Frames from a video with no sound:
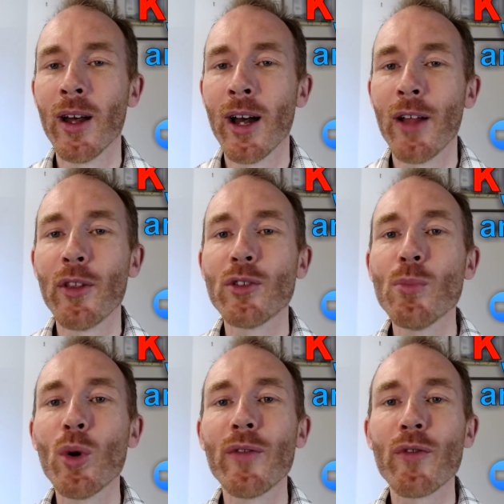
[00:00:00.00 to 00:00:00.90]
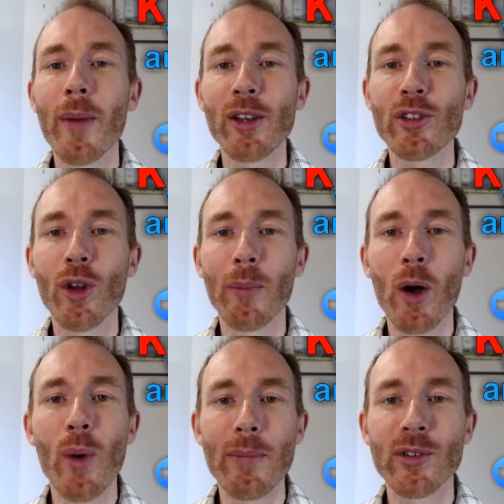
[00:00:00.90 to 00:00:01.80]
And there's more information on
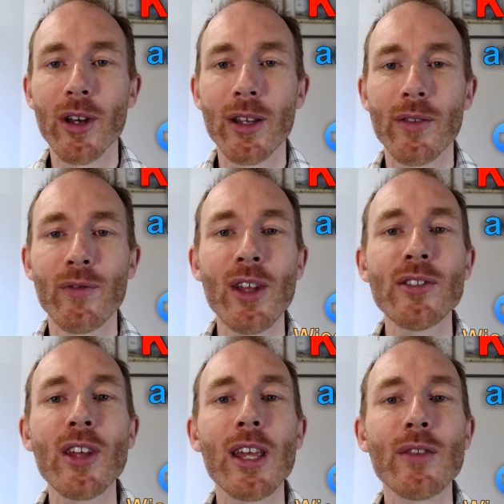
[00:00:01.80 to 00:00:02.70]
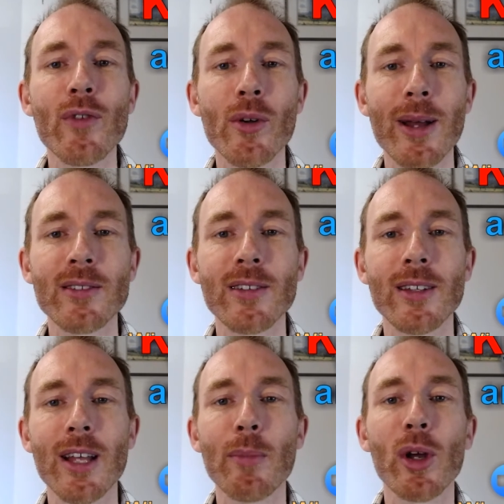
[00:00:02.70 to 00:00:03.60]
my website. Więcej informacji
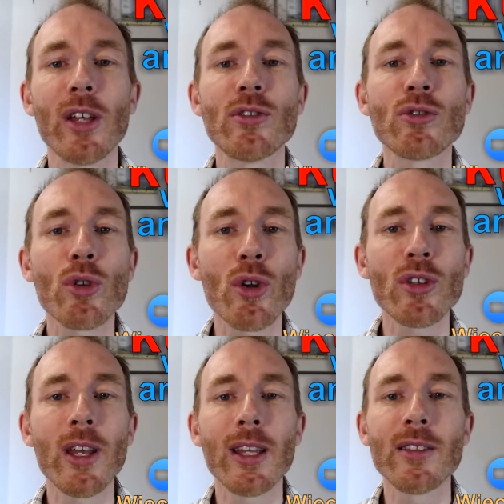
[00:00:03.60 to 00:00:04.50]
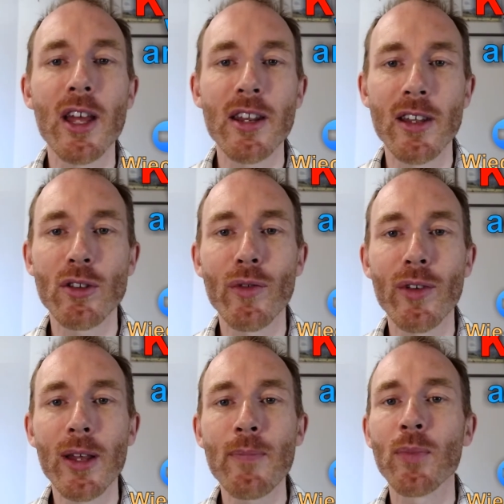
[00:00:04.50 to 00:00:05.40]
na mojej stronie
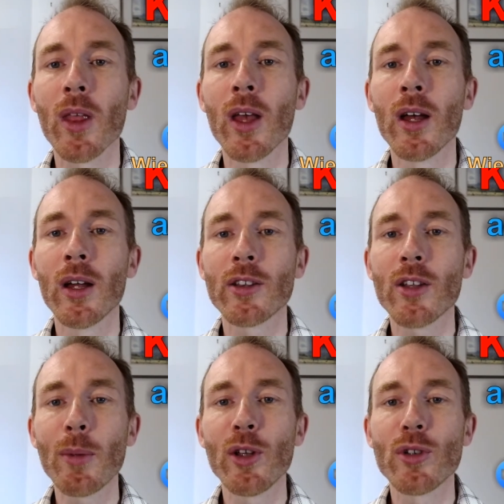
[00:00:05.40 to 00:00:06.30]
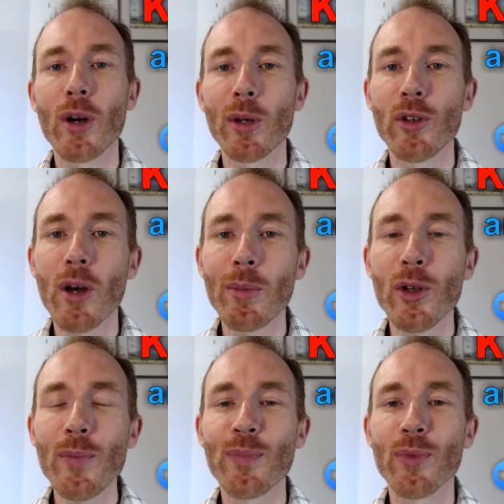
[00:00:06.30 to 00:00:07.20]
internetowej w w
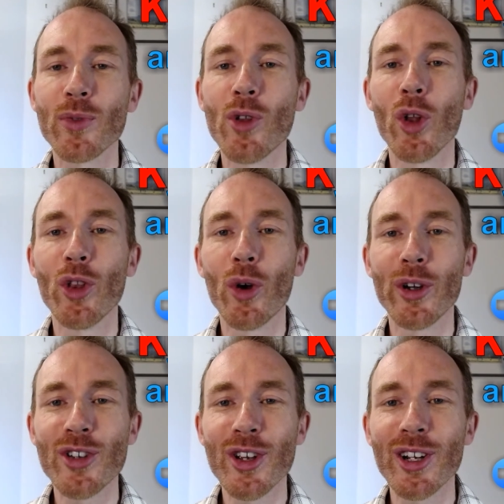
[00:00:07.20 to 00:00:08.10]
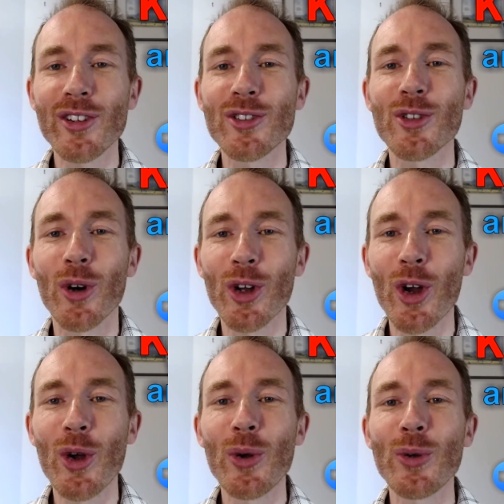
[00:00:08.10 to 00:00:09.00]
w dot norwich english dot
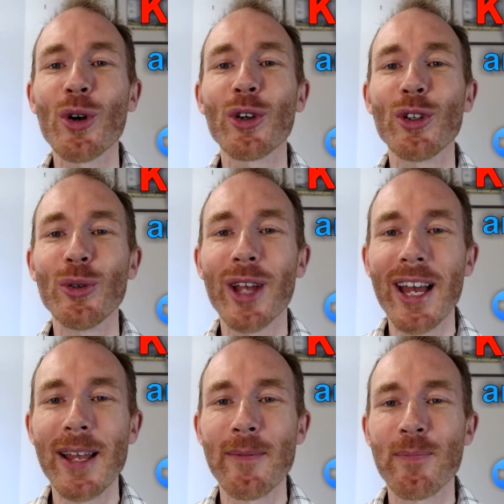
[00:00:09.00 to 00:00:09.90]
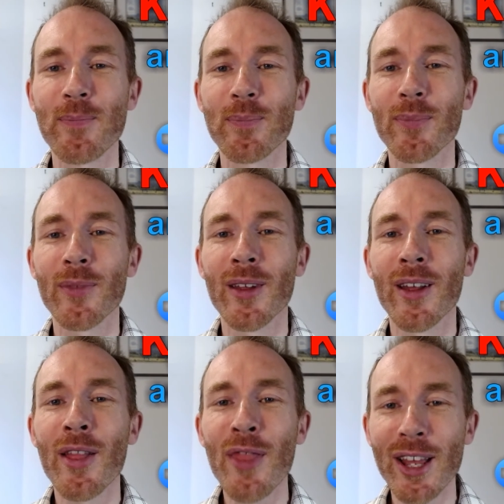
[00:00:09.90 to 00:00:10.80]
co dot u k.
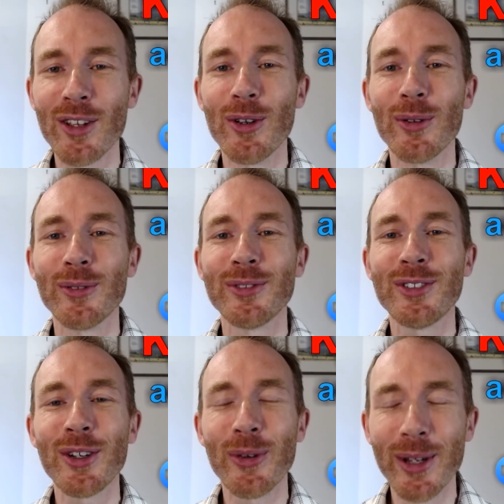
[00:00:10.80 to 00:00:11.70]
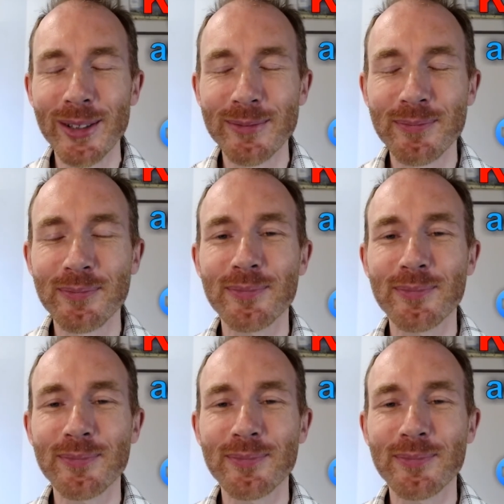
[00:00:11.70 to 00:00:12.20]
Thank you. Dziękuję.